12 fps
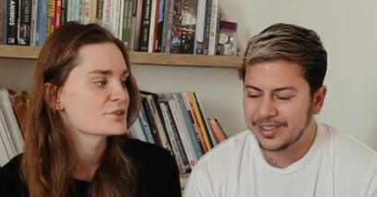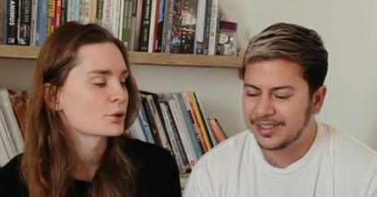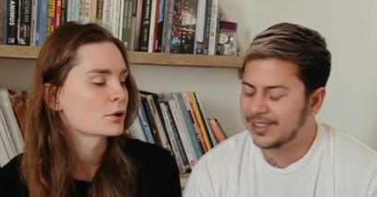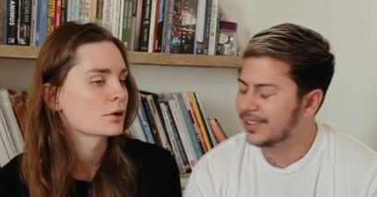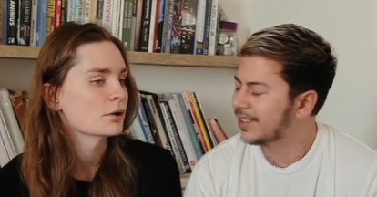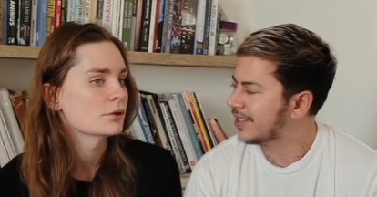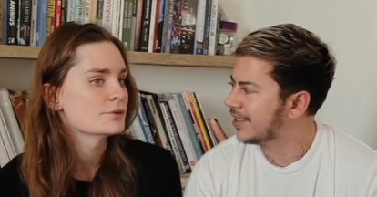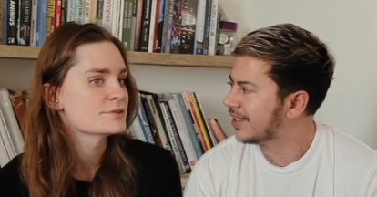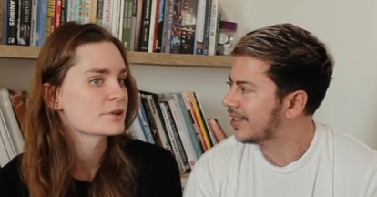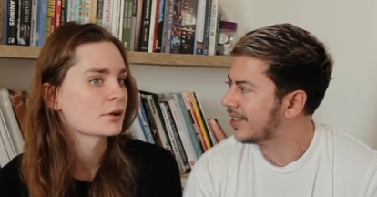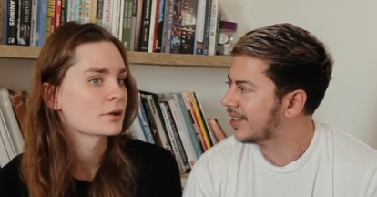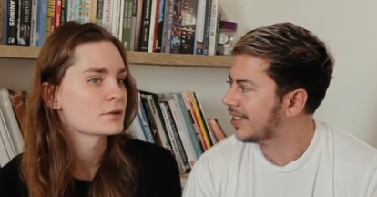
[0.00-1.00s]
Speaker 1: girls
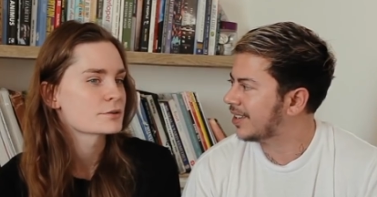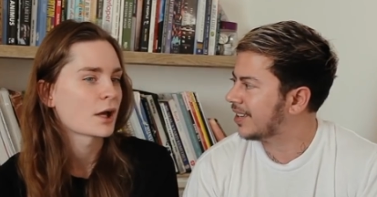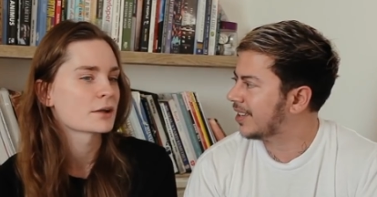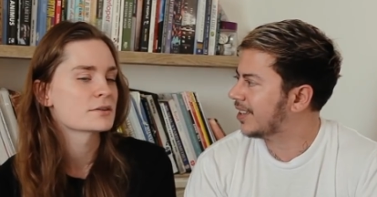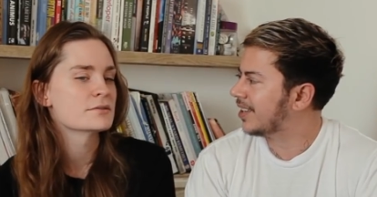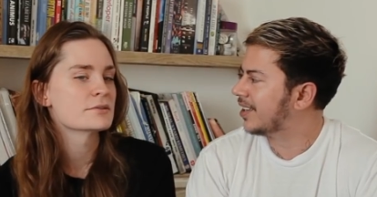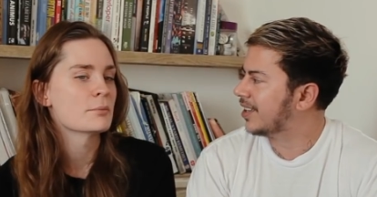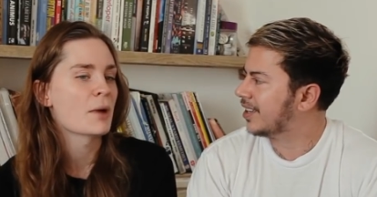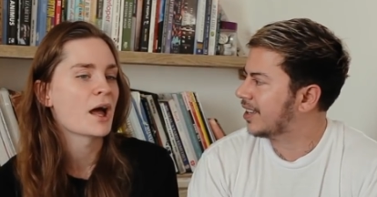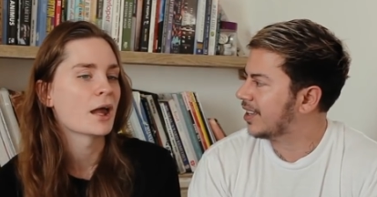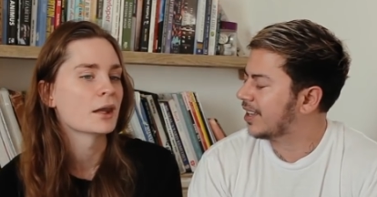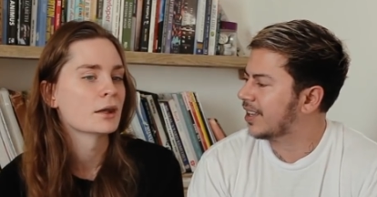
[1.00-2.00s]
are attracted to
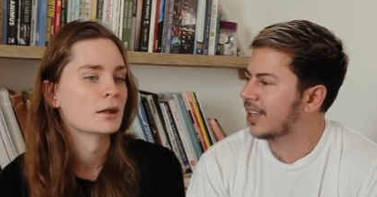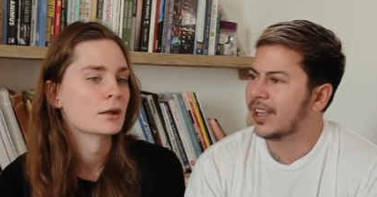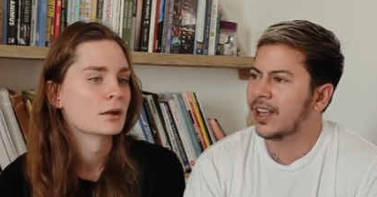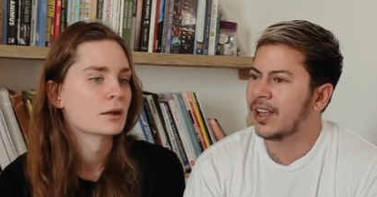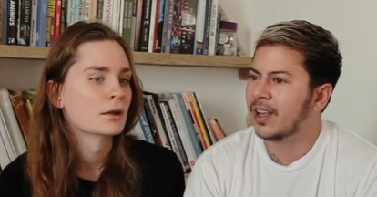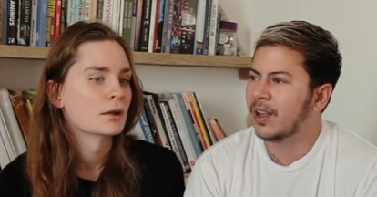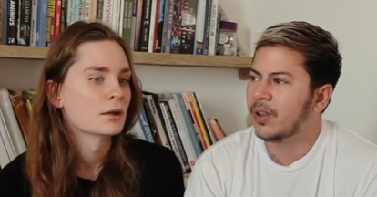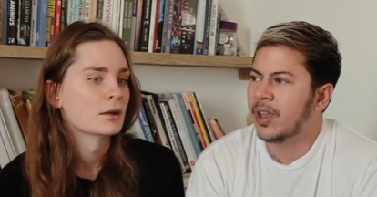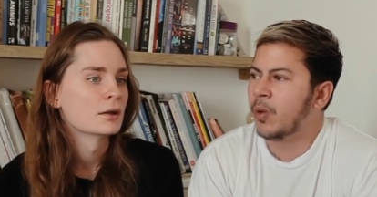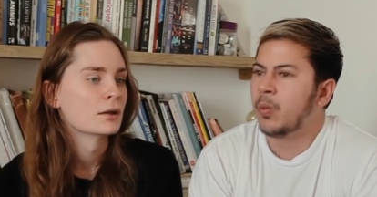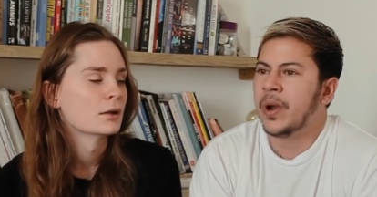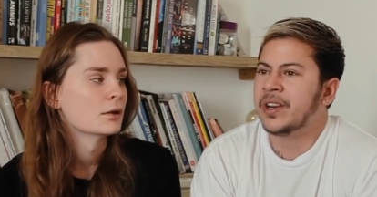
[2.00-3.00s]
men?
Speaker 2: Yeah,
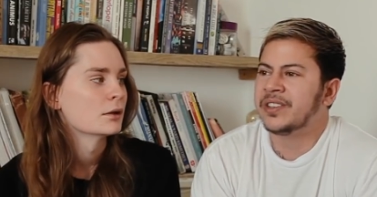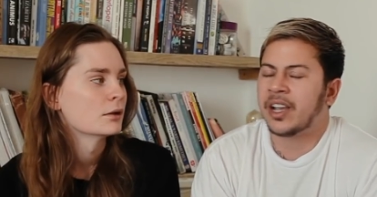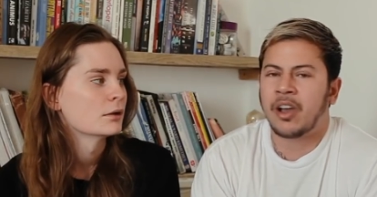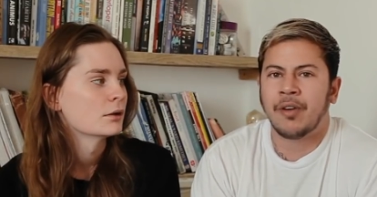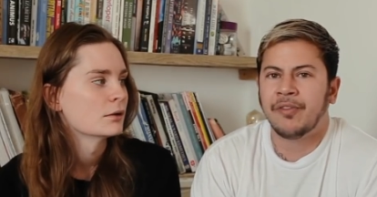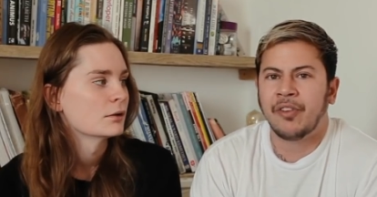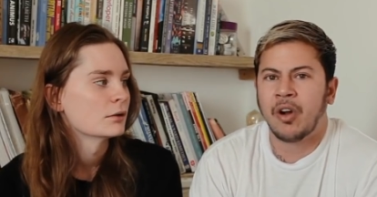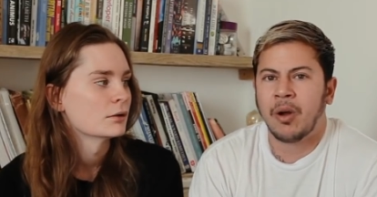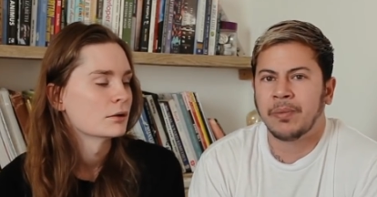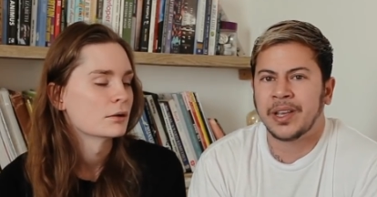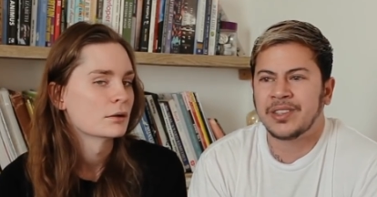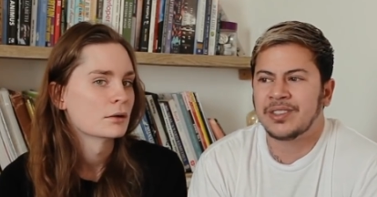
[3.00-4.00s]
where does that come from?
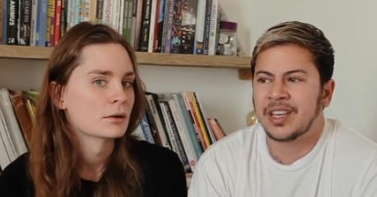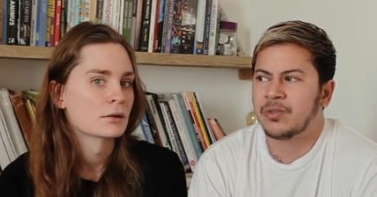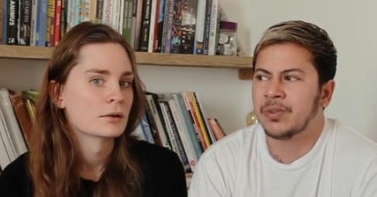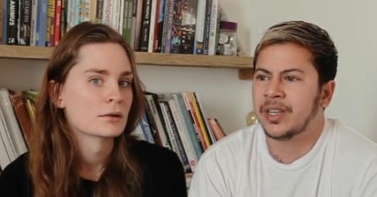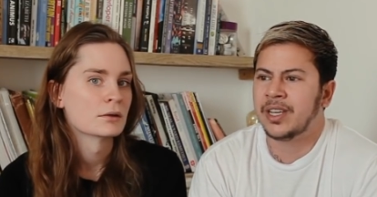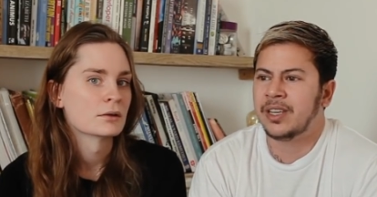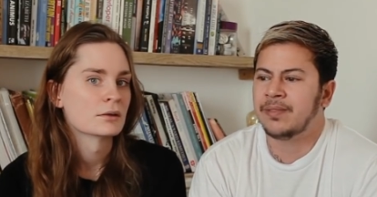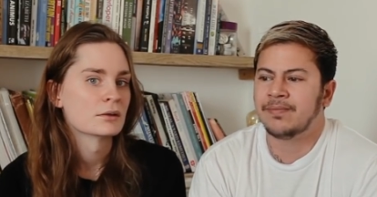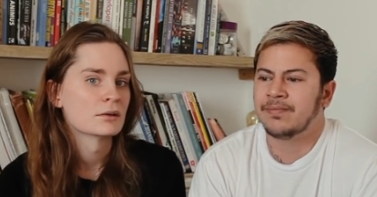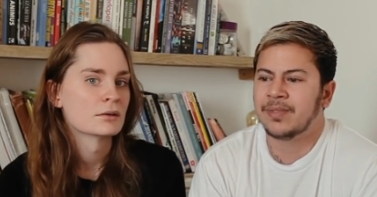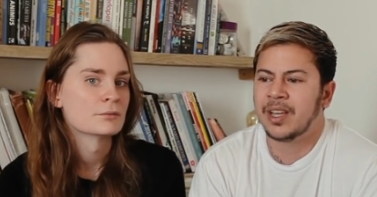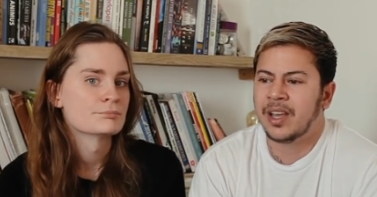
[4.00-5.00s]
That's that's really
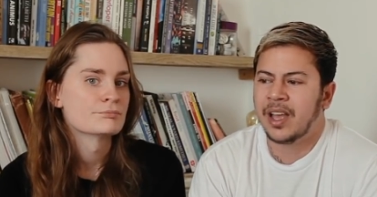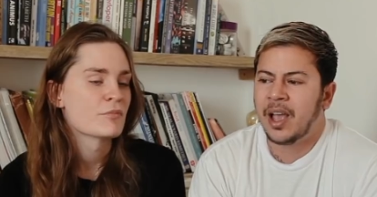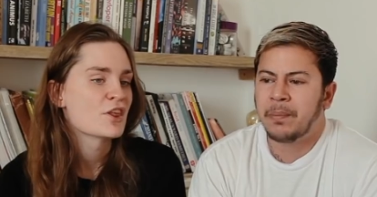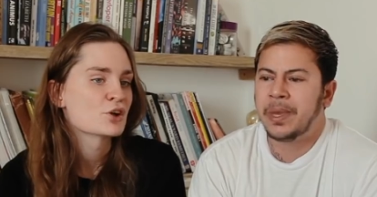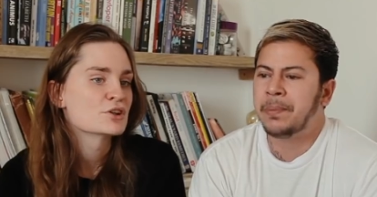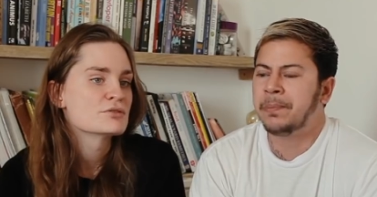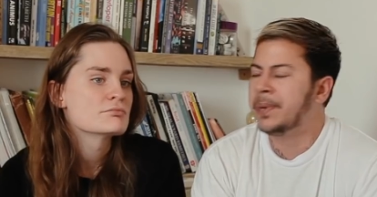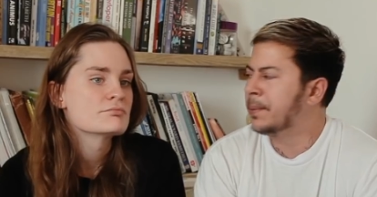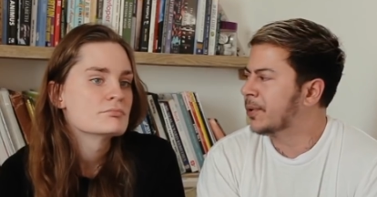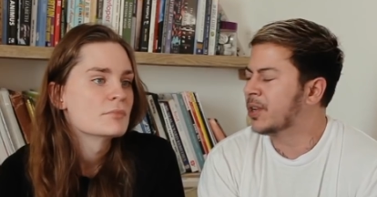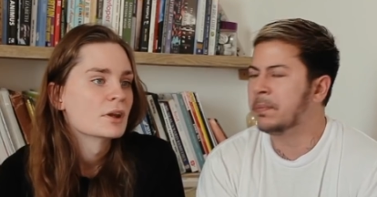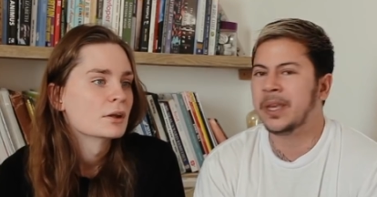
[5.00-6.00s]
there... Pe-
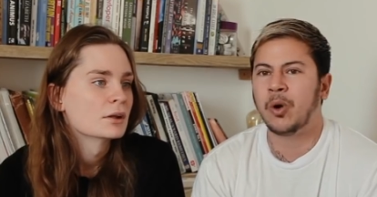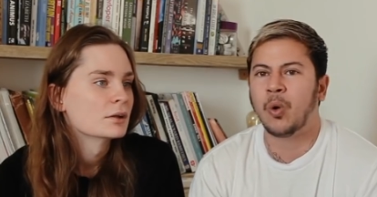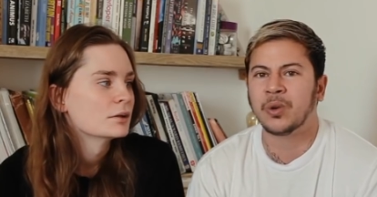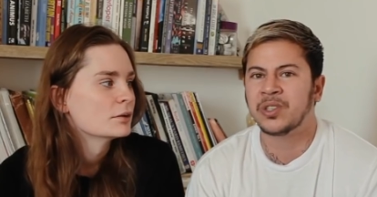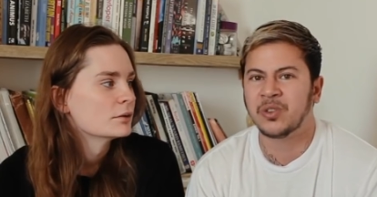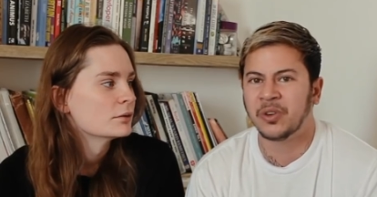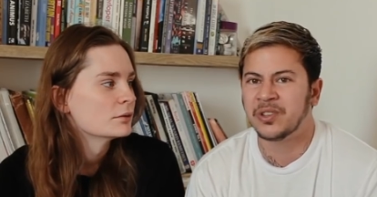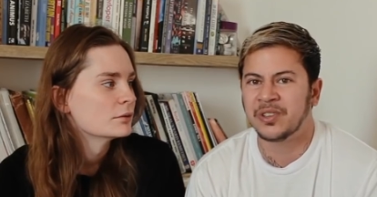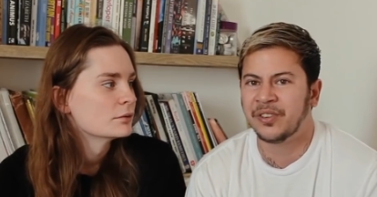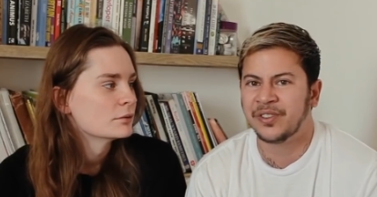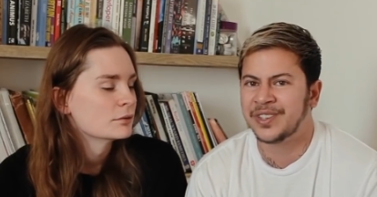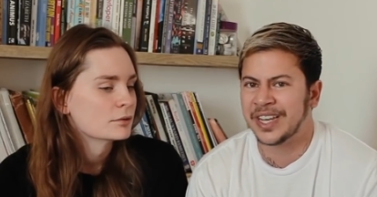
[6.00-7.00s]
people can be all sorts
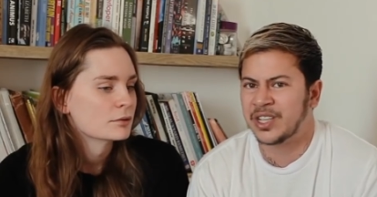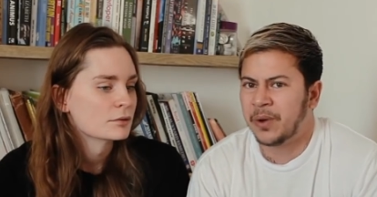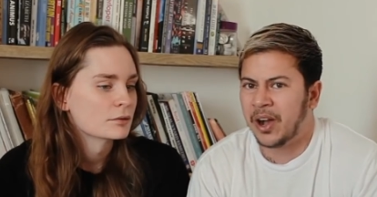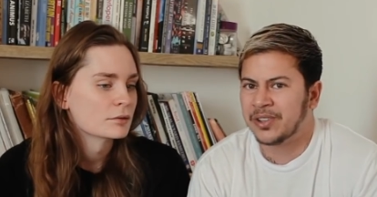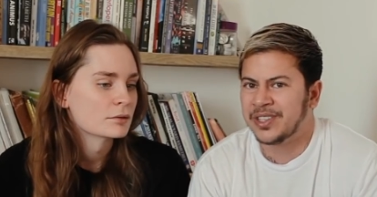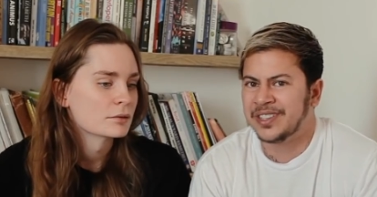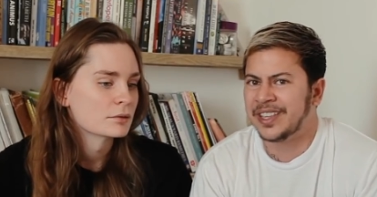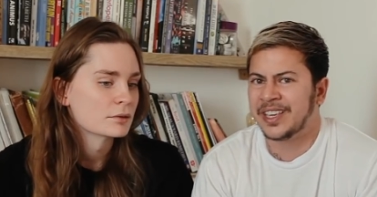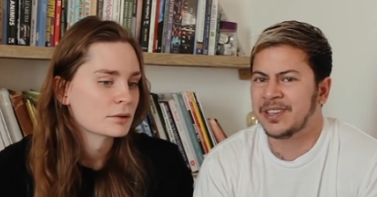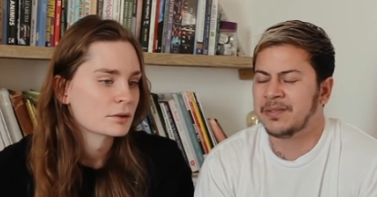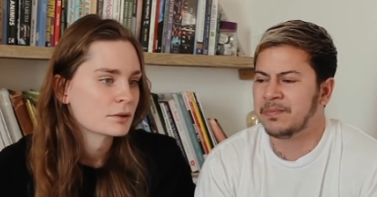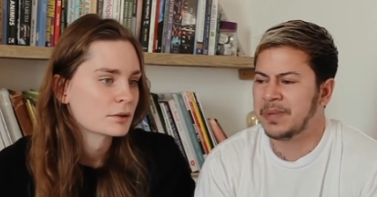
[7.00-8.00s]
of sexualities. They
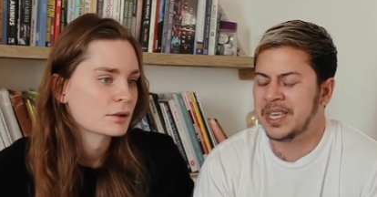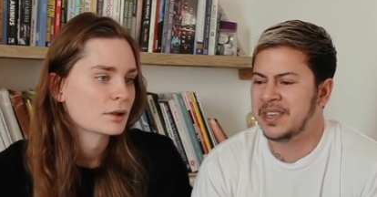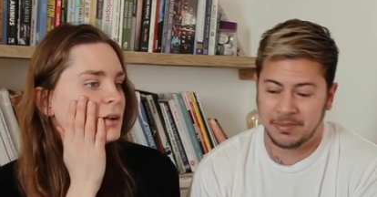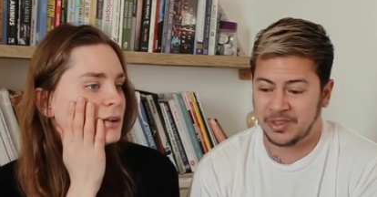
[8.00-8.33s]
can be